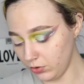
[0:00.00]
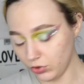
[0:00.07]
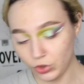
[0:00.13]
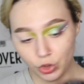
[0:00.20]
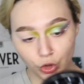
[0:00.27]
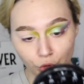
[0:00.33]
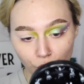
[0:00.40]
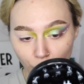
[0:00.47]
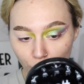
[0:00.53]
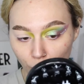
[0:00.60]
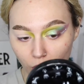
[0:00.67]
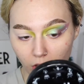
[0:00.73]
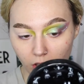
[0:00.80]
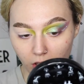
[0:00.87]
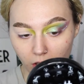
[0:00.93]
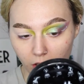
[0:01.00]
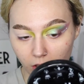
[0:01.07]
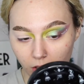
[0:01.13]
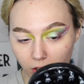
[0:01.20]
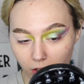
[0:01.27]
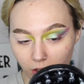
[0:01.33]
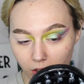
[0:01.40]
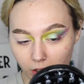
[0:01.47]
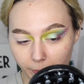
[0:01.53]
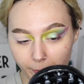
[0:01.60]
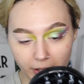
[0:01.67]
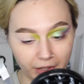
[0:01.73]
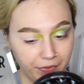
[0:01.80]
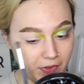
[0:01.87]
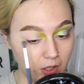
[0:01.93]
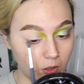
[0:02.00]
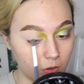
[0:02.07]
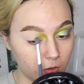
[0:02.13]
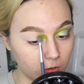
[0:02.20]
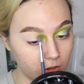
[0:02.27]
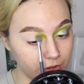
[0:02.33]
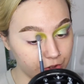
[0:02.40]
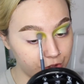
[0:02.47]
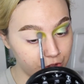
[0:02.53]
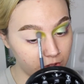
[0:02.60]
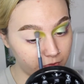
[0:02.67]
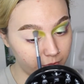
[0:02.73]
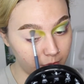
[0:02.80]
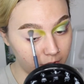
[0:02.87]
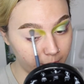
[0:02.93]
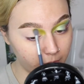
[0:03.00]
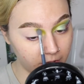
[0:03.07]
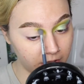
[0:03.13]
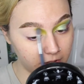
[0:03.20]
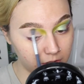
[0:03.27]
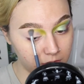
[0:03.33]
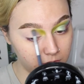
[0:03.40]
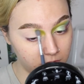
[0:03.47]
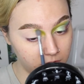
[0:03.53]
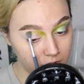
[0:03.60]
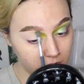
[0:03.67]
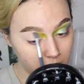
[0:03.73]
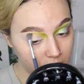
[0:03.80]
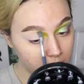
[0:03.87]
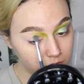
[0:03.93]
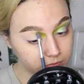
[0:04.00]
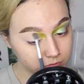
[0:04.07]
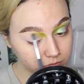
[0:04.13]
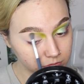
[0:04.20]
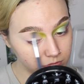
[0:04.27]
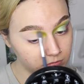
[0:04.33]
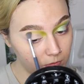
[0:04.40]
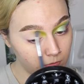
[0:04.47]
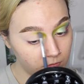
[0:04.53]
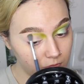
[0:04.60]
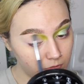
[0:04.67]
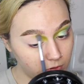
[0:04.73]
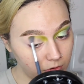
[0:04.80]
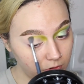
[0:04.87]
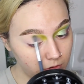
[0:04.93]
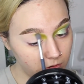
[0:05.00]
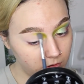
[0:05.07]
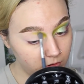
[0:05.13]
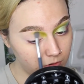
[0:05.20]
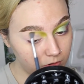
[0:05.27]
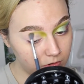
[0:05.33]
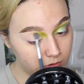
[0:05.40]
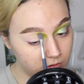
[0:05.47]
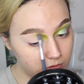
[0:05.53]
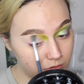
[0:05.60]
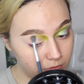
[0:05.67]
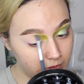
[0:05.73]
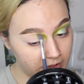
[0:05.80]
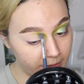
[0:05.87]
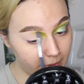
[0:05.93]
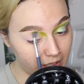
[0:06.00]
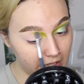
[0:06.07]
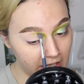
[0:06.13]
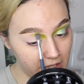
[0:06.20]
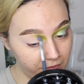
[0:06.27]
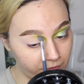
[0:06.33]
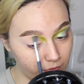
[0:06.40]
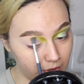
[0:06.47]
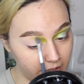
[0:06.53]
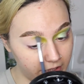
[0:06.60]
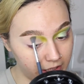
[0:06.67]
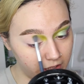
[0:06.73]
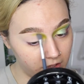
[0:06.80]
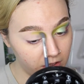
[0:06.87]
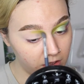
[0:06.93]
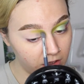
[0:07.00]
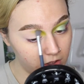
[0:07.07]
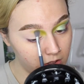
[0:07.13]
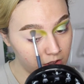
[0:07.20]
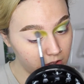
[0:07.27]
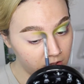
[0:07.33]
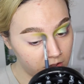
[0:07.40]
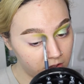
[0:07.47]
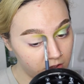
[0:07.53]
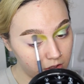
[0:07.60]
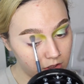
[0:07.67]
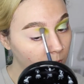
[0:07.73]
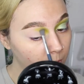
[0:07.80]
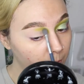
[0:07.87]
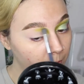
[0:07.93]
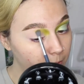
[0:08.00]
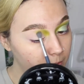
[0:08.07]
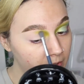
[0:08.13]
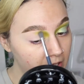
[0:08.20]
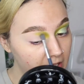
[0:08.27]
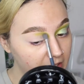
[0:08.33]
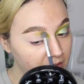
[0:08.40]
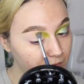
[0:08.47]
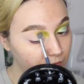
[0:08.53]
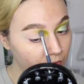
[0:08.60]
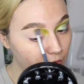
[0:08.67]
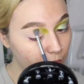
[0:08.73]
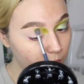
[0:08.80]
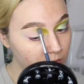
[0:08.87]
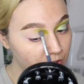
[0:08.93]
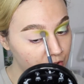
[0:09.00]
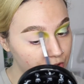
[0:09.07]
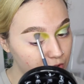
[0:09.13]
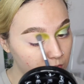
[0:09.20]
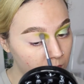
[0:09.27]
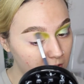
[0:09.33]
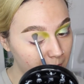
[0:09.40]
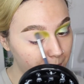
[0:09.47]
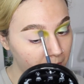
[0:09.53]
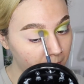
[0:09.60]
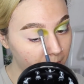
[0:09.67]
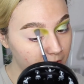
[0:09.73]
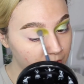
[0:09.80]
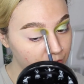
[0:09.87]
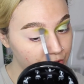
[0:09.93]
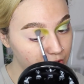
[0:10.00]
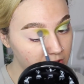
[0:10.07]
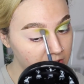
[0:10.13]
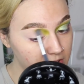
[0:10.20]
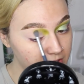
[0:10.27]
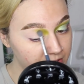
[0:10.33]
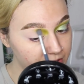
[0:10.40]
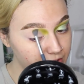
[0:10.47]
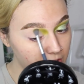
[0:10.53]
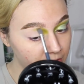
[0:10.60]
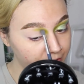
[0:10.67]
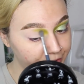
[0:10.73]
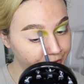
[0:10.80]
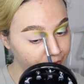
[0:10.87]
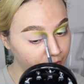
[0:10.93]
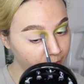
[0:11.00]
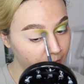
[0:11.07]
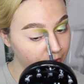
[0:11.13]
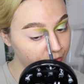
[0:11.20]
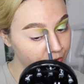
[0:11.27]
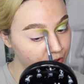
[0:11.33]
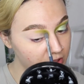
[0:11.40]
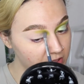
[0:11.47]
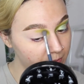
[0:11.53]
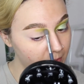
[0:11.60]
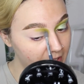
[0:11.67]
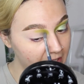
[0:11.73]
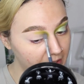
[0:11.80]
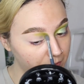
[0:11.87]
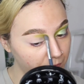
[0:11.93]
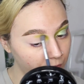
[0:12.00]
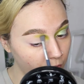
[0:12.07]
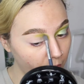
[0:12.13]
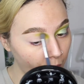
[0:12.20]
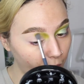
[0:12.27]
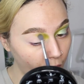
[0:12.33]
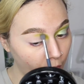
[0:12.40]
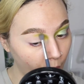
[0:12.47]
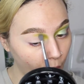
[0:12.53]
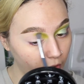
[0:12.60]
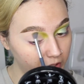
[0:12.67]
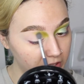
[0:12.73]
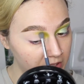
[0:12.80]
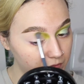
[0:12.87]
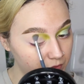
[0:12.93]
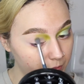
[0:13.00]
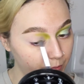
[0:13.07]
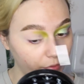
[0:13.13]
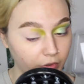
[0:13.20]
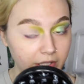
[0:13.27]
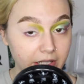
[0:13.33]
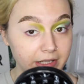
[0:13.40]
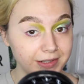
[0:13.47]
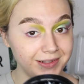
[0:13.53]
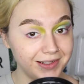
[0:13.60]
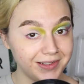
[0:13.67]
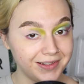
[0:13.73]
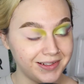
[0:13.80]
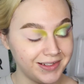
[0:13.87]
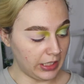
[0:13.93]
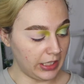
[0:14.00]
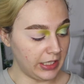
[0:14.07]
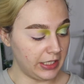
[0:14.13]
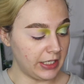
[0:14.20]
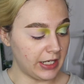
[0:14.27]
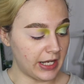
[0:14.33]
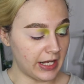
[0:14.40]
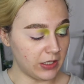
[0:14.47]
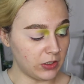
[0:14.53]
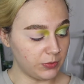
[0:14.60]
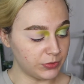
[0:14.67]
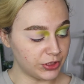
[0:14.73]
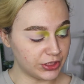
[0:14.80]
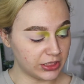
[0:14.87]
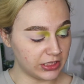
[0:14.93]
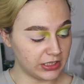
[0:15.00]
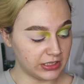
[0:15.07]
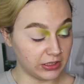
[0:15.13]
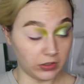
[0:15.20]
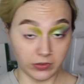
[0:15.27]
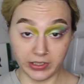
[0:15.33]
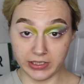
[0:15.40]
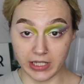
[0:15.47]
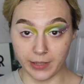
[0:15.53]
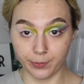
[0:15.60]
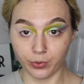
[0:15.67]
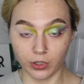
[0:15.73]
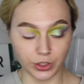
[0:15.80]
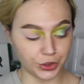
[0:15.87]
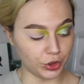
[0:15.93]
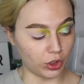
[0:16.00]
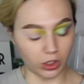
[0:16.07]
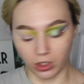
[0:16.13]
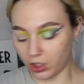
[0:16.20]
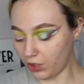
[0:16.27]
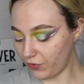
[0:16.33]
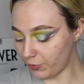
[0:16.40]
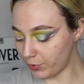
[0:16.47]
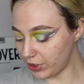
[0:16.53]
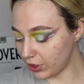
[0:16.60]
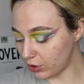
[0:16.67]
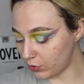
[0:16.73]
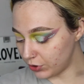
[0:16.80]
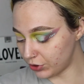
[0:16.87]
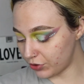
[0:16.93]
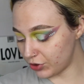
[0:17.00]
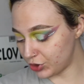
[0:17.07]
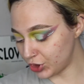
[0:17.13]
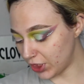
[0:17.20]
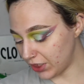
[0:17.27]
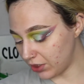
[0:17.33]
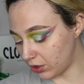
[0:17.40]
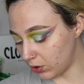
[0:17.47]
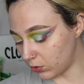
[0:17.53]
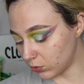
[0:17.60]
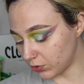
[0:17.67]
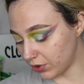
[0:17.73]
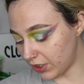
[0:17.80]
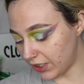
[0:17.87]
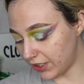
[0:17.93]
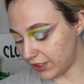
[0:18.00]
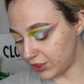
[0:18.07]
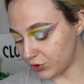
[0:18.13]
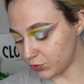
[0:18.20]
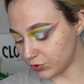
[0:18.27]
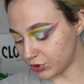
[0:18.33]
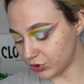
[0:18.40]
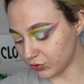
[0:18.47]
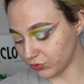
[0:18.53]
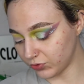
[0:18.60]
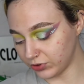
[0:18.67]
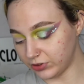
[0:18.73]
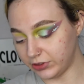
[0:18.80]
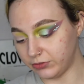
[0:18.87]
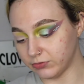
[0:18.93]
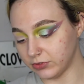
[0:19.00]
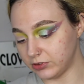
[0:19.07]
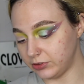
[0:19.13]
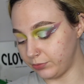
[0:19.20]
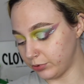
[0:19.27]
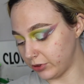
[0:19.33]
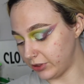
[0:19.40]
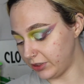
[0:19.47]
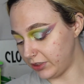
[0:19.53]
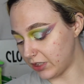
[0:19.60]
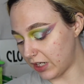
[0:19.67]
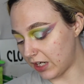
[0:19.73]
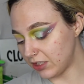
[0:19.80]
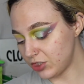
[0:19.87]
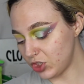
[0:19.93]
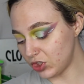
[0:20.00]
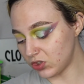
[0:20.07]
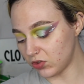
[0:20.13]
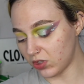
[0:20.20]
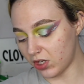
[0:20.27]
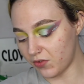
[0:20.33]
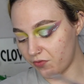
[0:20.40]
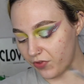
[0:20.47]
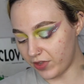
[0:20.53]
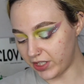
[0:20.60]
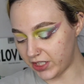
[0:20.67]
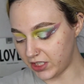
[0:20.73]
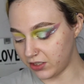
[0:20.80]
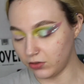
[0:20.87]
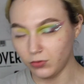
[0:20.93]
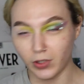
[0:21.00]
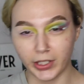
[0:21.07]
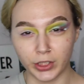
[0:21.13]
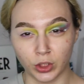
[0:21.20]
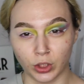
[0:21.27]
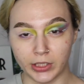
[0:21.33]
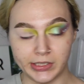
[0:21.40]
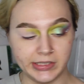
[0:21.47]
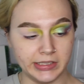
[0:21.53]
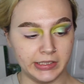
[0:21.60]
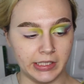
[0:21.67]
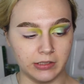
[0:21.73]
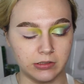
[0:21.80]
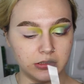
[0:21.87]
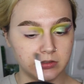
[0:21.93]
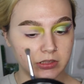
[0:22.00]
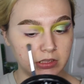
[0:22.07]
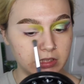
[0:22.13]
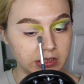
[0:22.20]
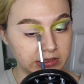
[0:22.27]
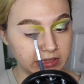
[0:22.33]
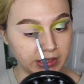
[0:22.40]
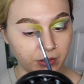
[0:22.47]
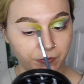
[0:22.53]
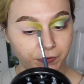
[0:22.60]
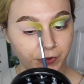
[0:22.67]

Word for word: to about the arch of my brow. All the way, about halfway. Back and forth windshield wiper motions and circular motions back and forth for a more even blend. And now I'm just going to clean that brush off. I'm going to go into the shade Golden Age, which is really, really pretty. I just love the like greens and yellows in this. They are